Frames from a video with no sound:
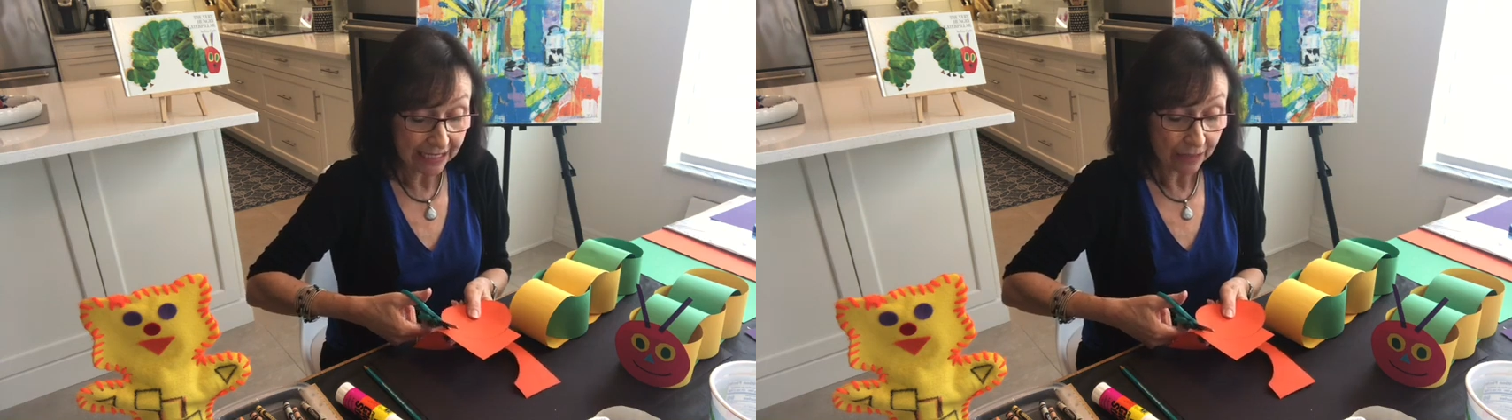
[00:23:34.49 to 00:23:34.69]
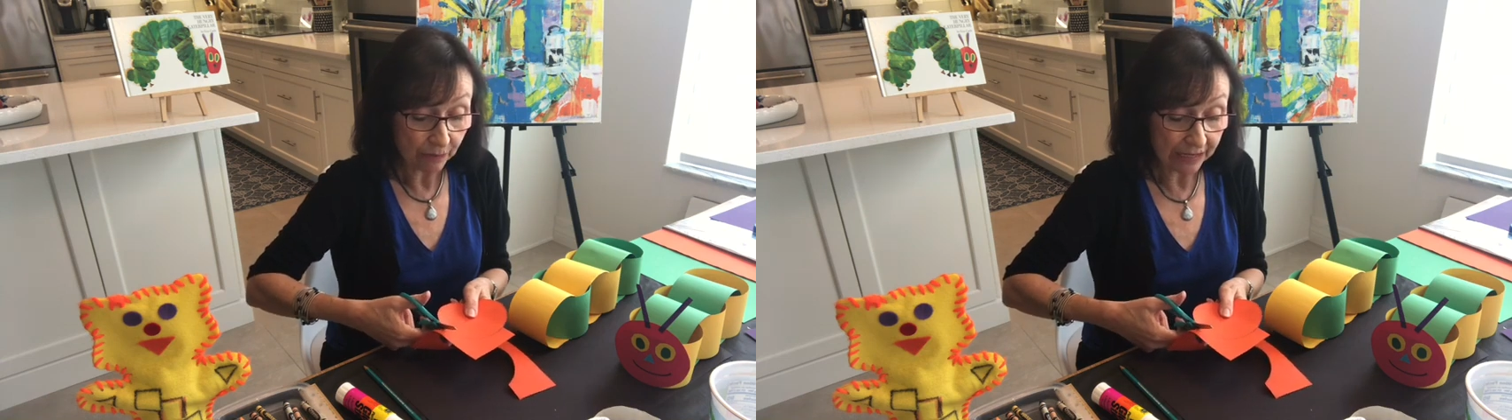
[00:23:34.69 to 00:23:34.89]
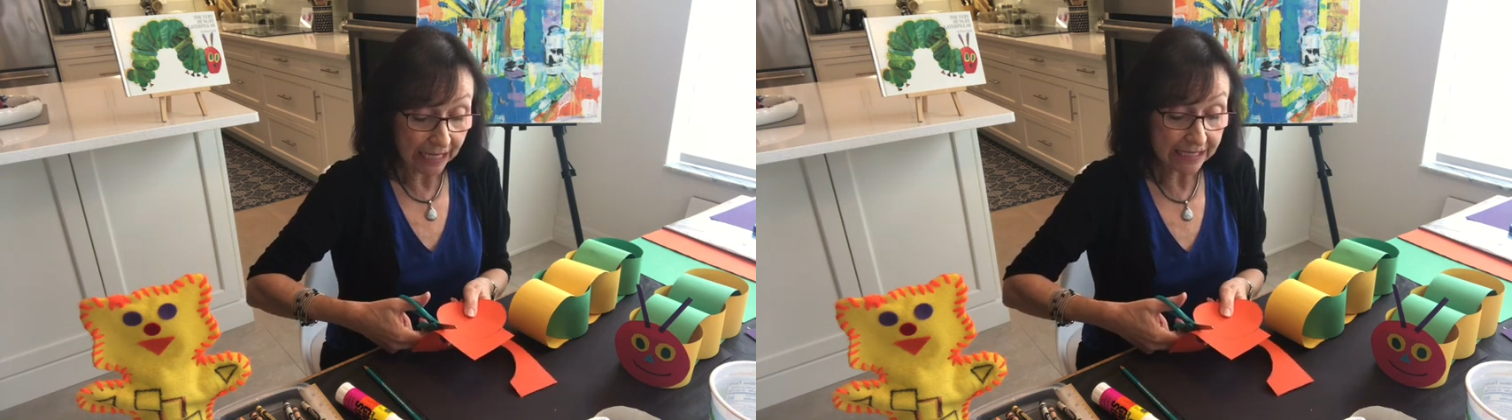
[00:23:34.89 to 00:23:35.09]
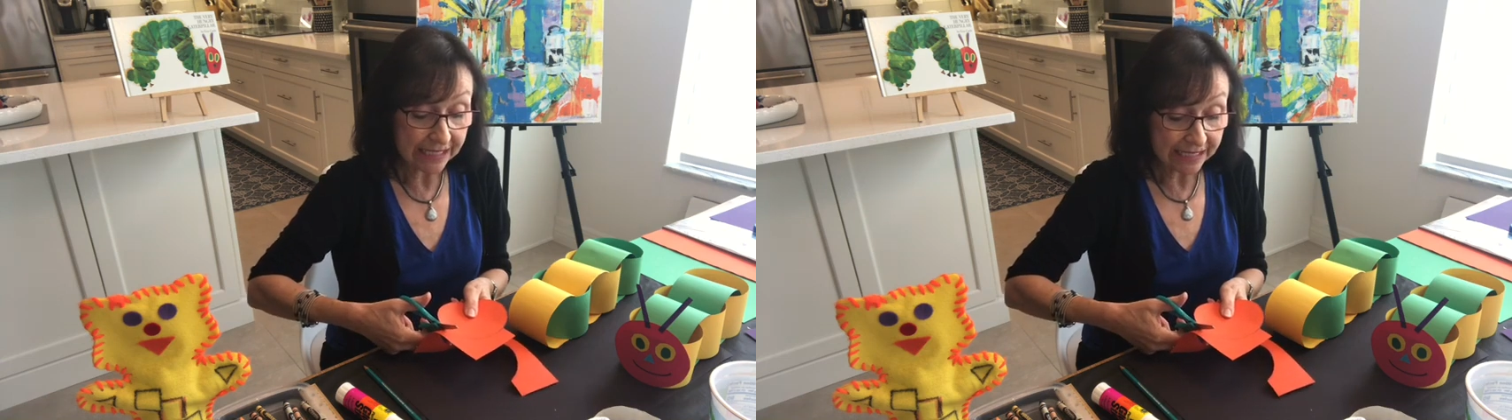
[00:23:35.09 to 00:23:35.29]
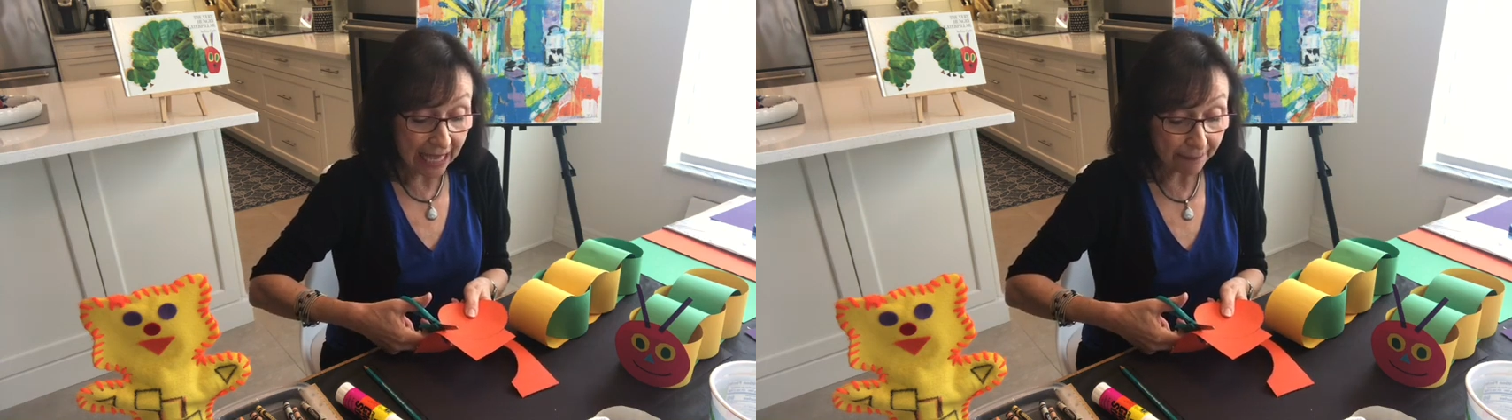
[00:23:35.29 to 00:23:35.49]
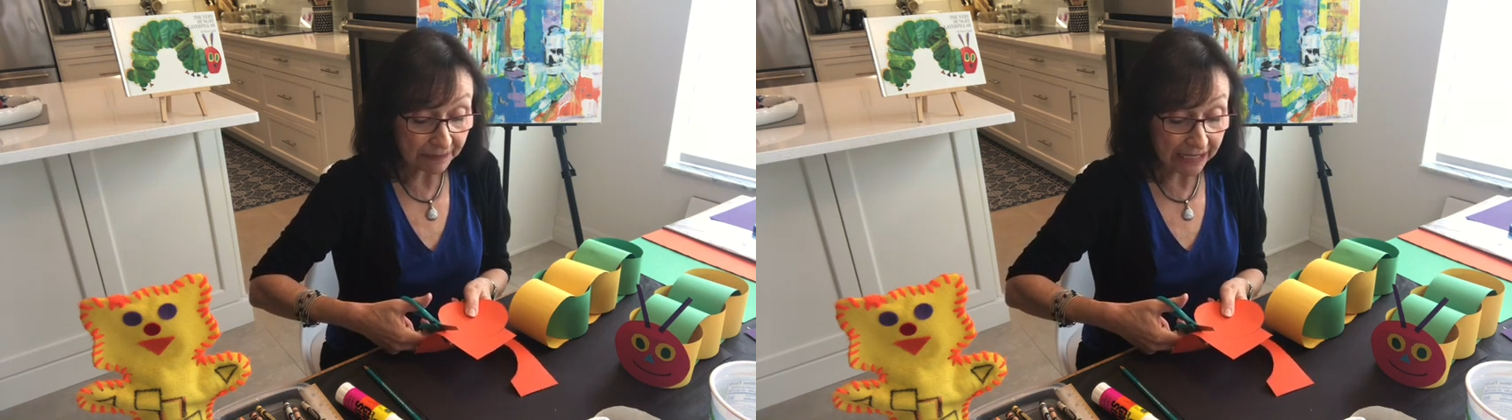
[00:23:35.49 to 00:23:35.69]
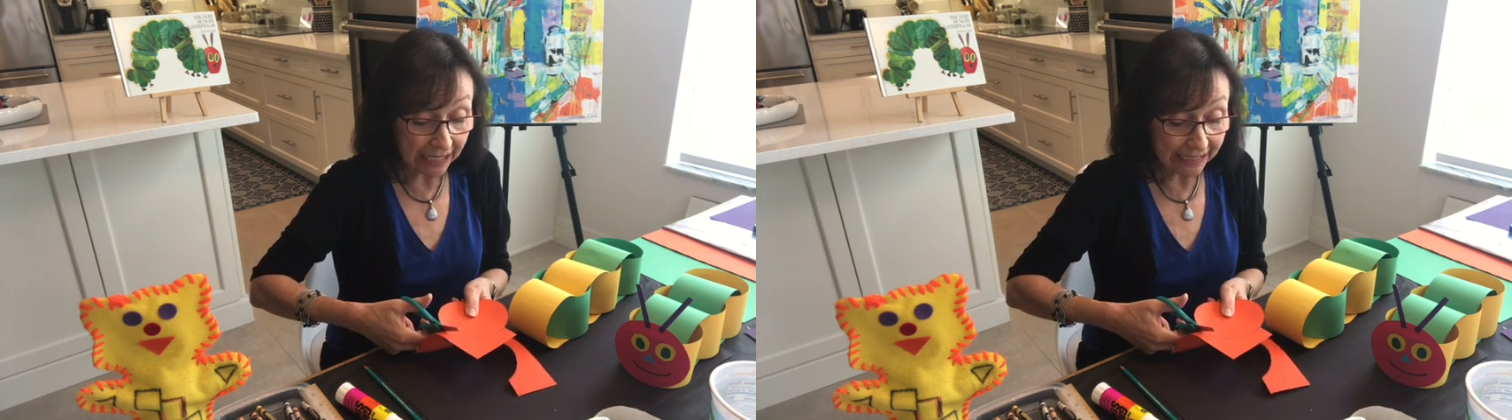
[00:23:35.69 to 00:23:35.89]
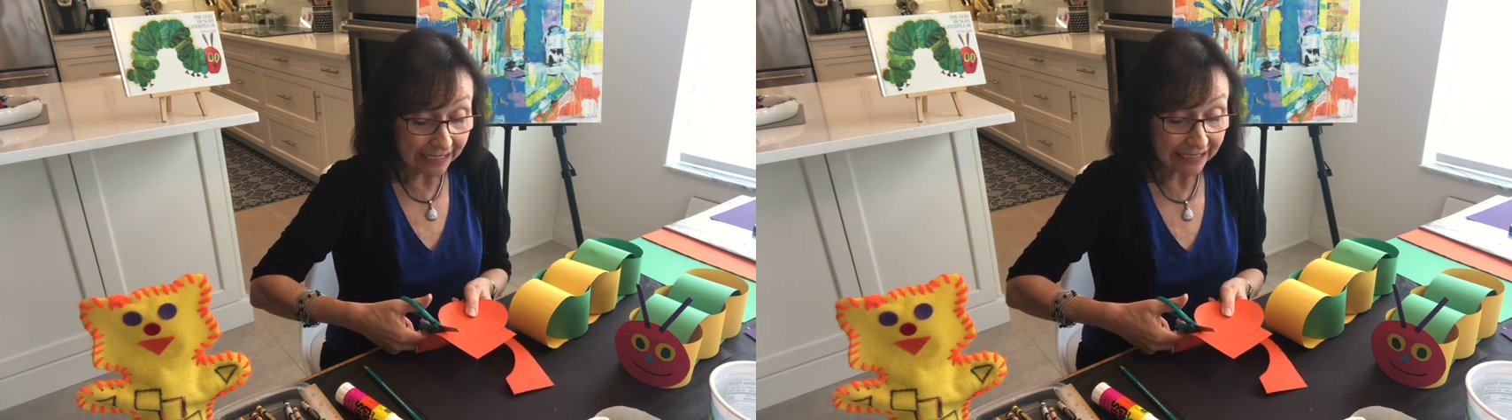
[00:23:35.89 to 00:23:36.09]
When I stop
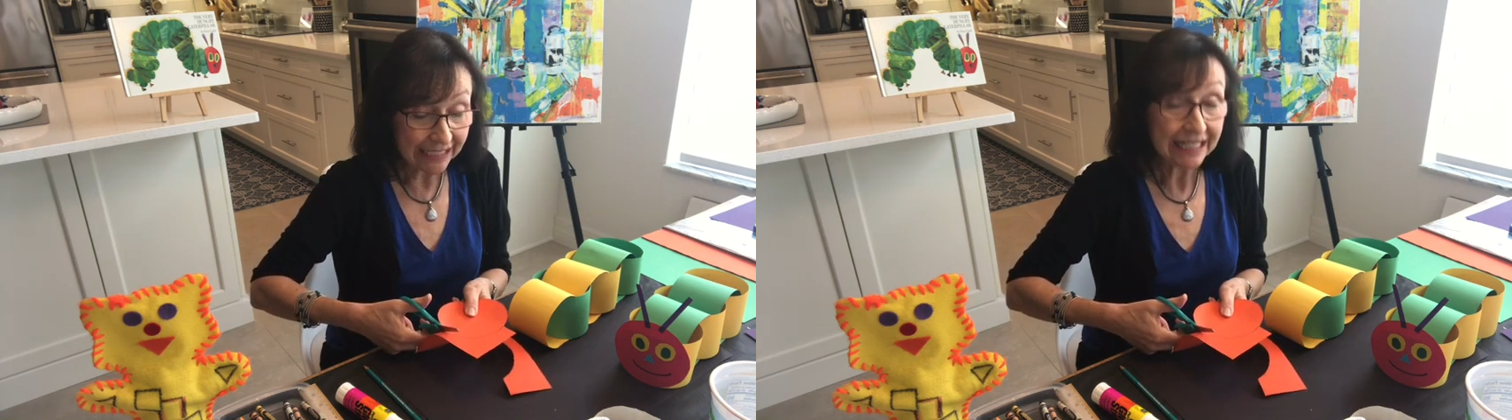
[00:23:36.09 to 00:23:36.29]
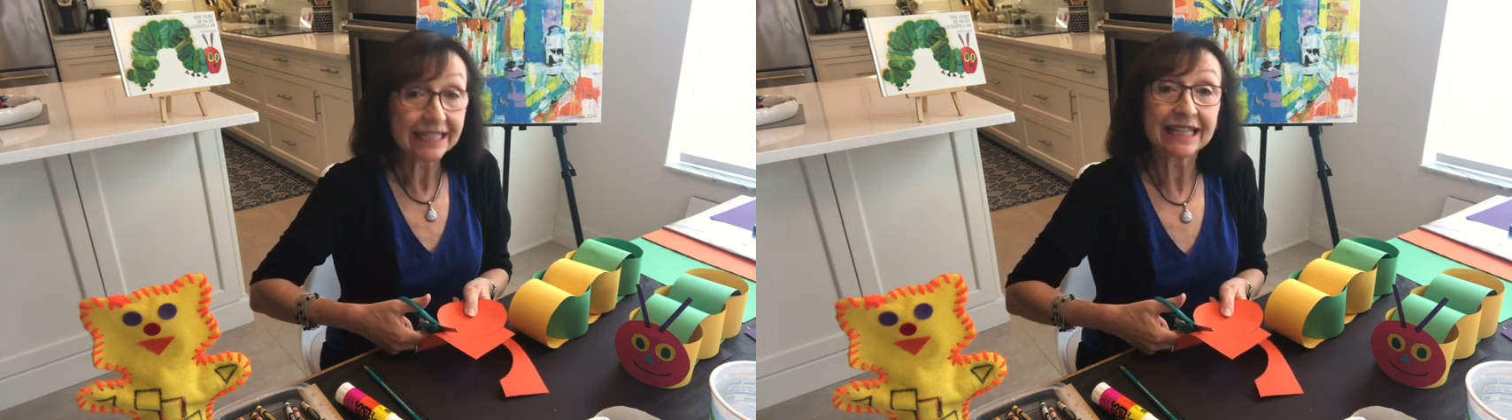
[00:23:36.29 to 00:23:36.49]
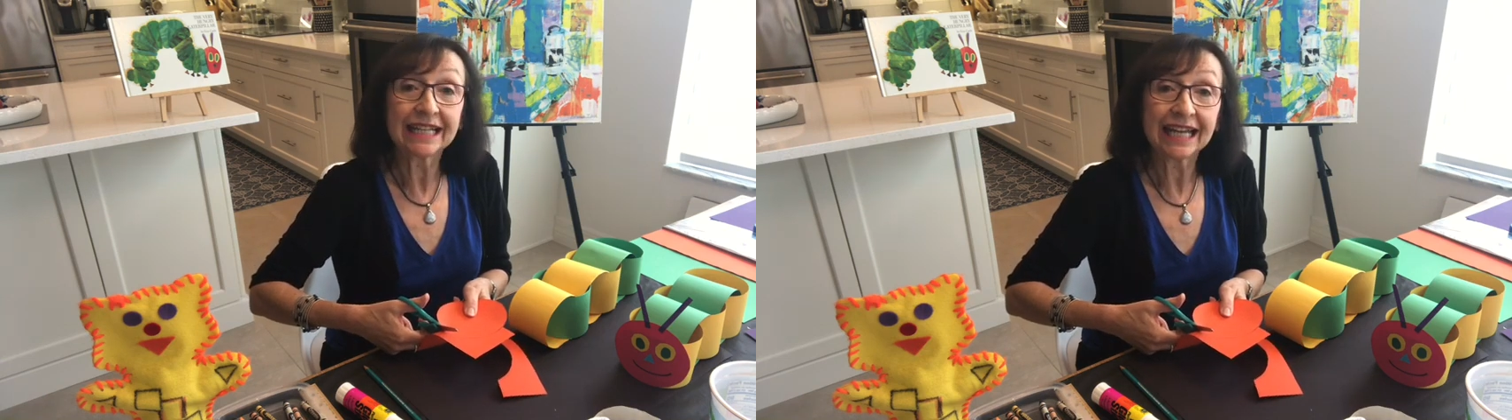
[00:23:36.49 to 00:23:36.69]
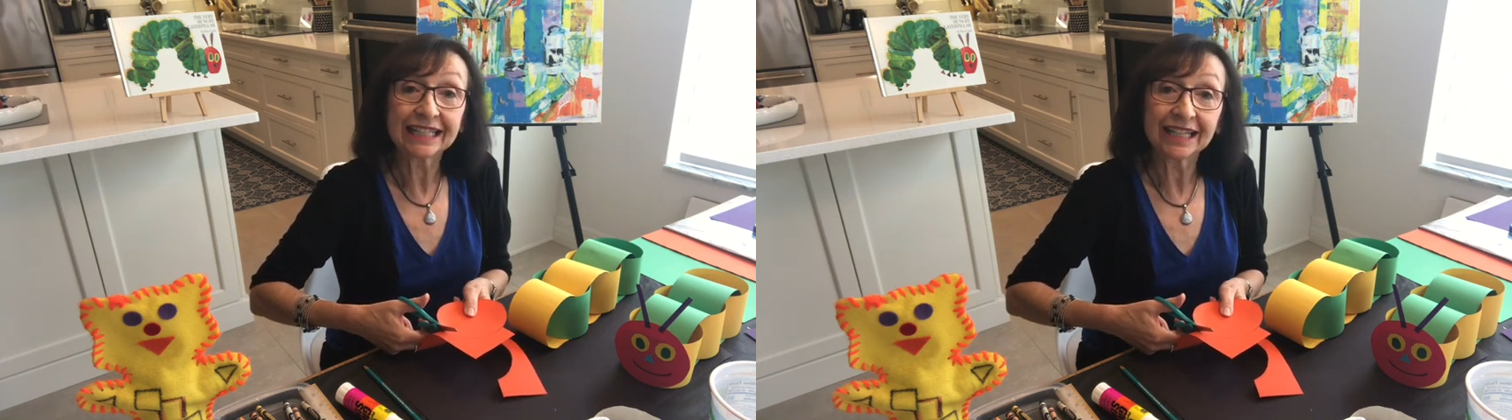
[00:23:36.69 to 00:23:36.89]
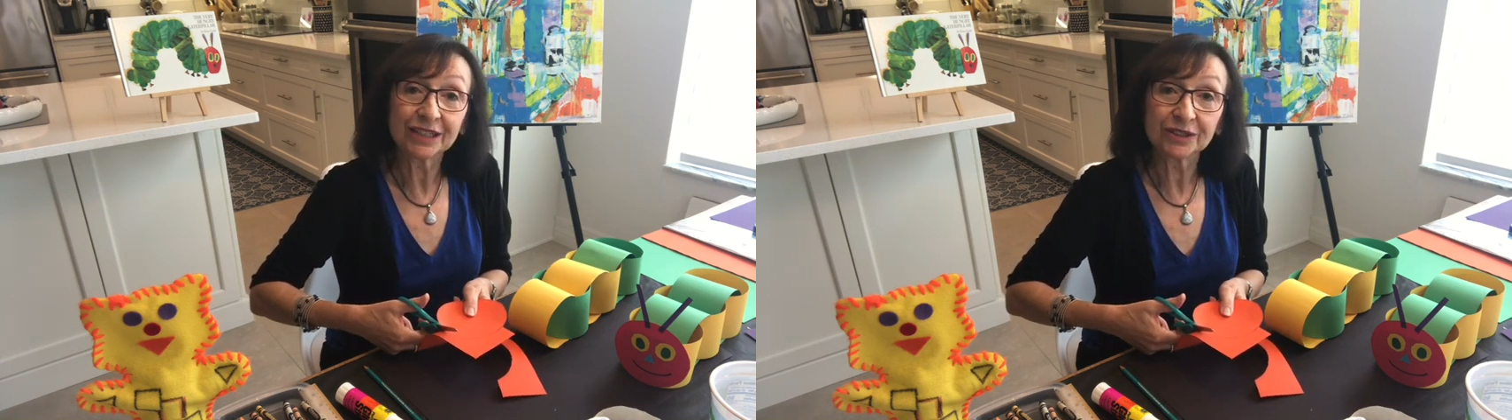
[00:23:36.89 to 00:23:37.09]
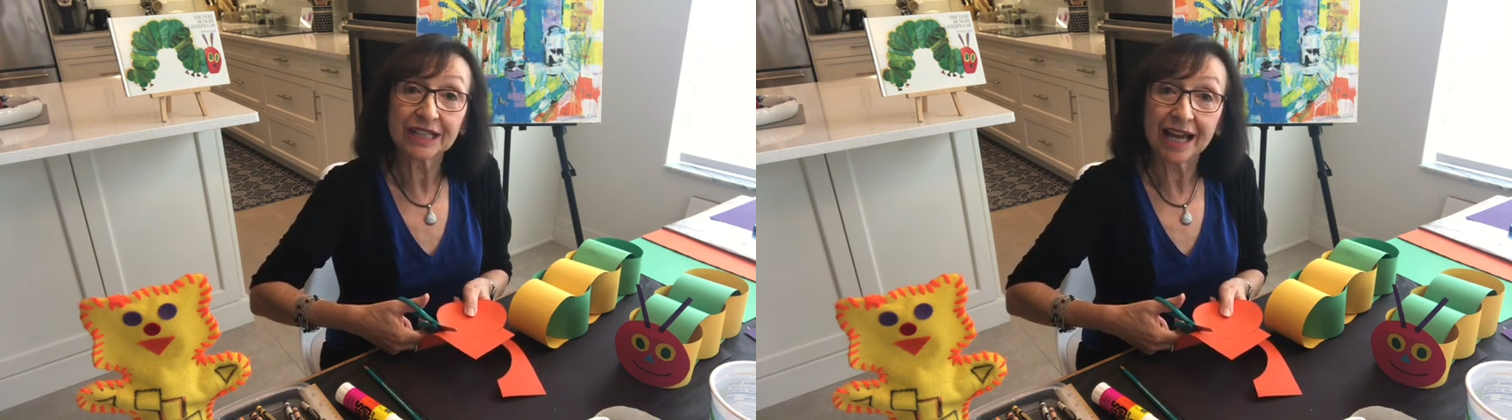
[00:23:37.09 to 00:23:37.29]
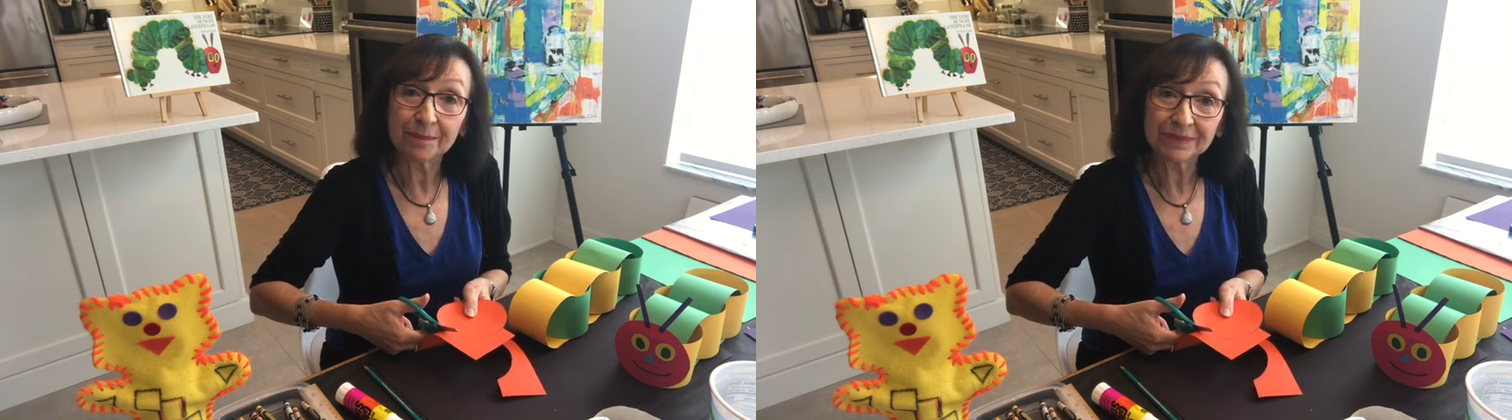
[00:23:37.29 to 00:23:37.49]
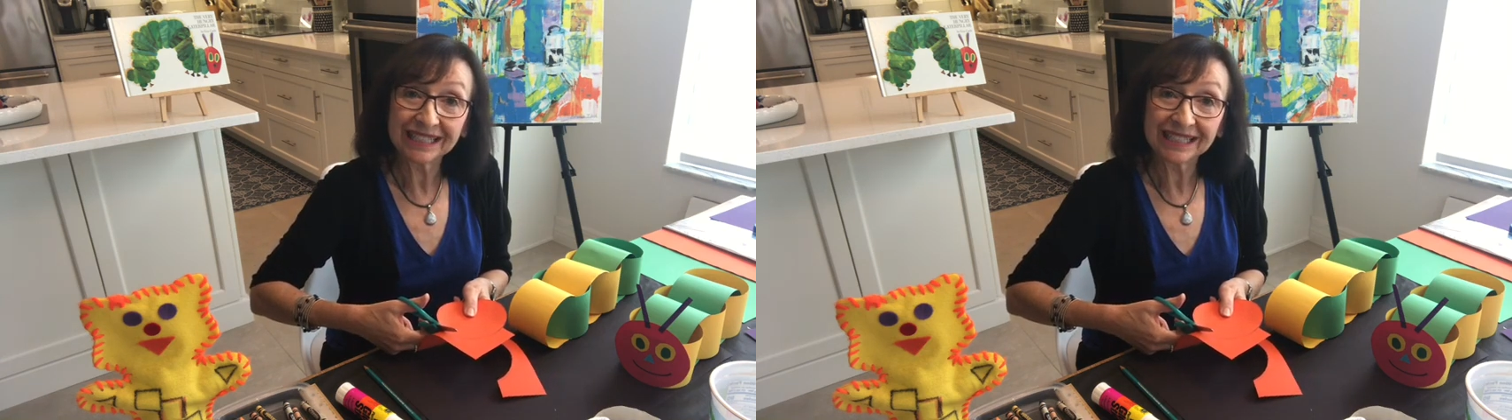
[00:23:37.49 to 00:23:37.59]
cutting, then I can look up.